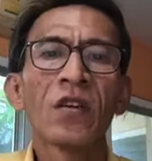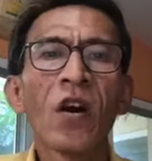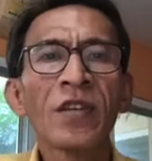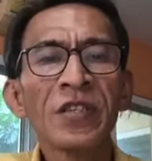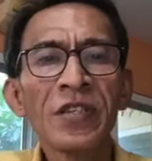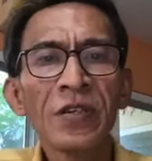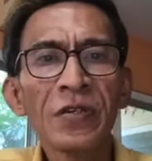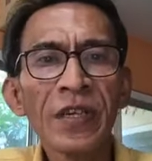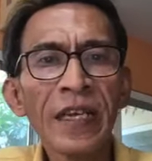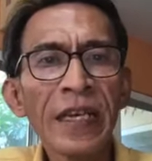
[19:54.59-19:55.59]

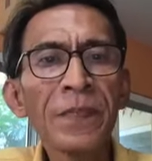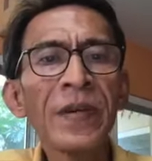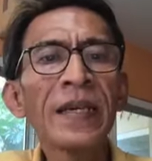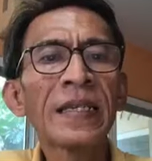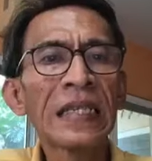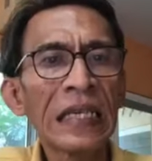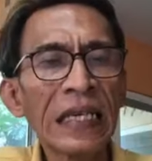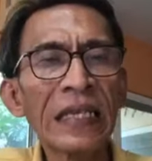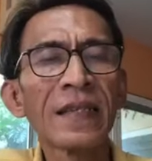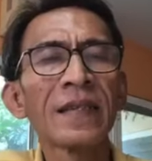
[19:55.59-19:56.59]
continued to keep it
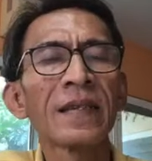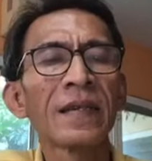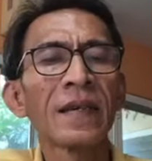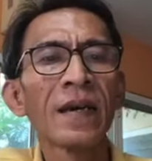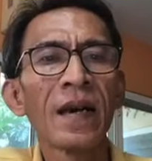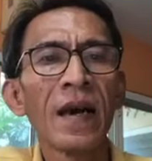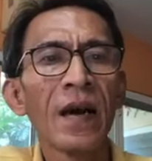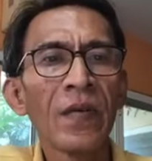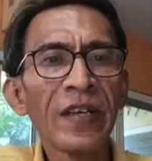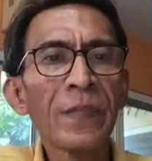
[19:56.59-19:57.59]
clean,
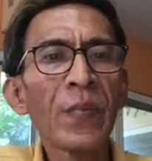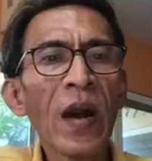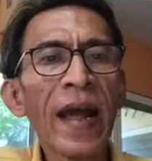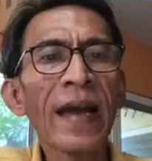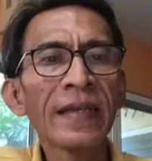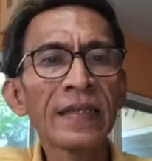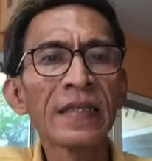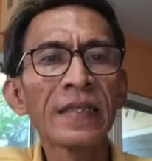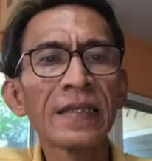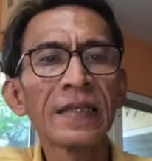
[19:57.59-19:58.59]
repair
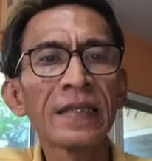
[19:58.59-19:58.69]
it,